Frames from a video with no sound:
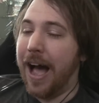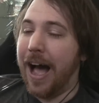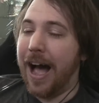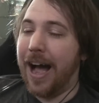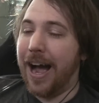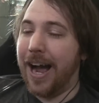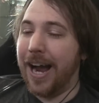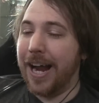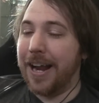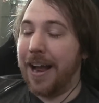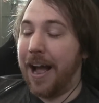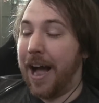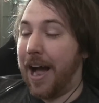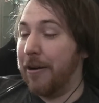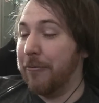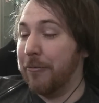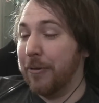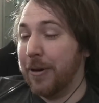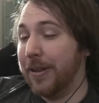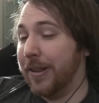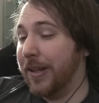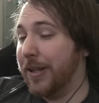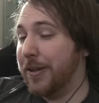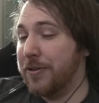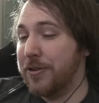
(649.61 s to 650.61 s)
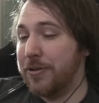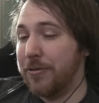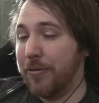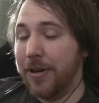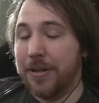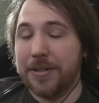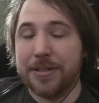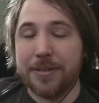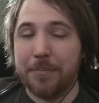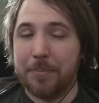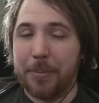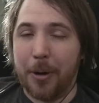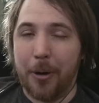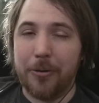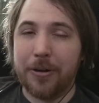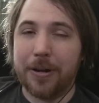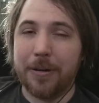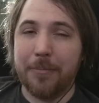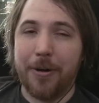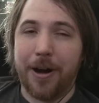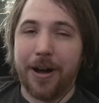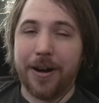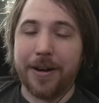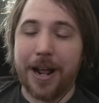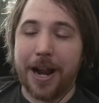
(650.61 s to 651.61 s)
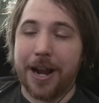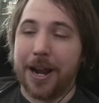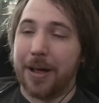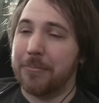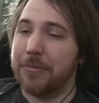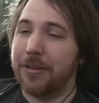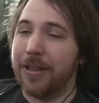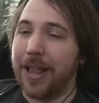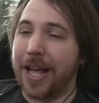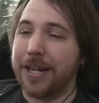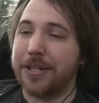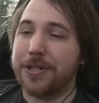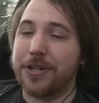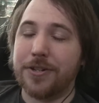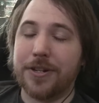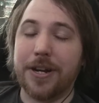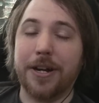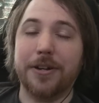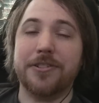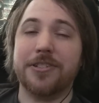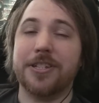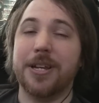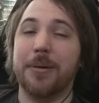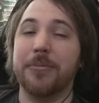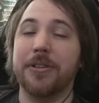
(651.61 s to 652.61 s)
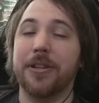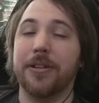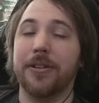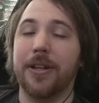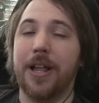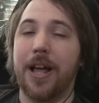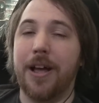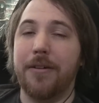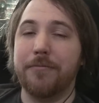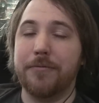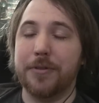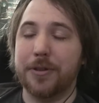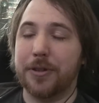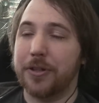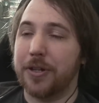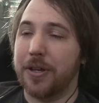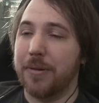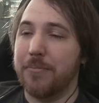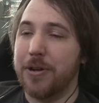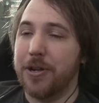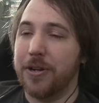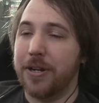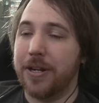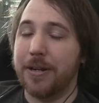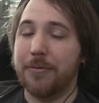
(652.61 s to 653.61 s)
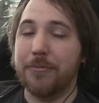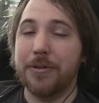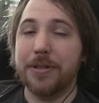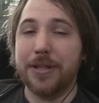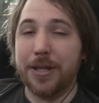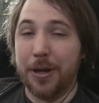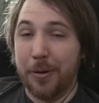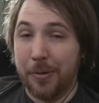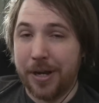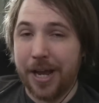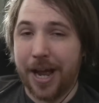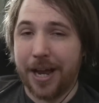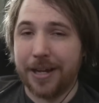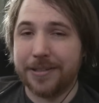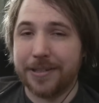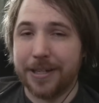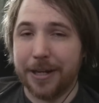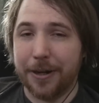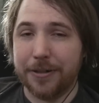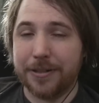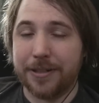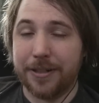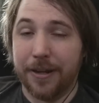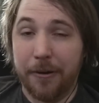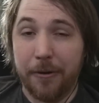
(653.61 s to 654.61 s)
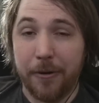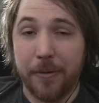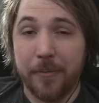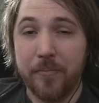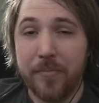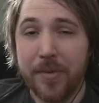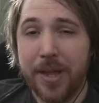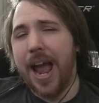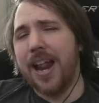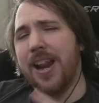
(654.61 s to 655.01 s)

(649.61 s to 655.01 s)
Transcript: I really enjoy some Pokemon and I'm glad to share some of the love with the community with you guys here too.